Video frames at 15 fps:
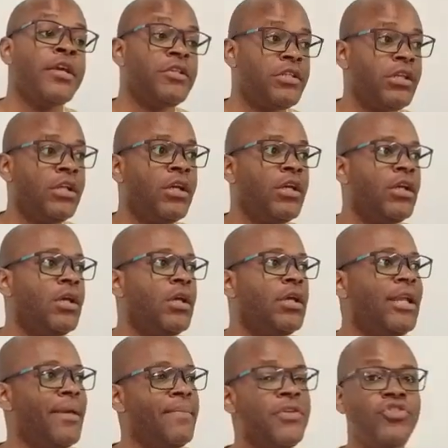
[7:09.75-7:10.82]
See,
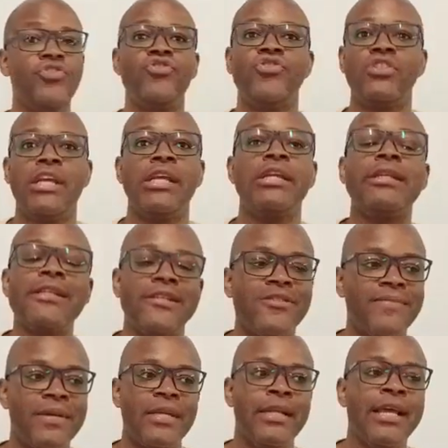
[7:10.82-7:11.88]
let me just say
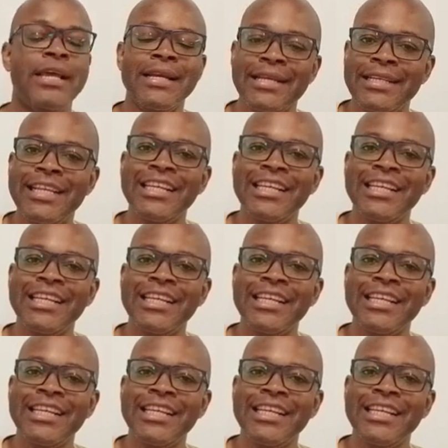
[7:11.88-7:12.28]
this, man.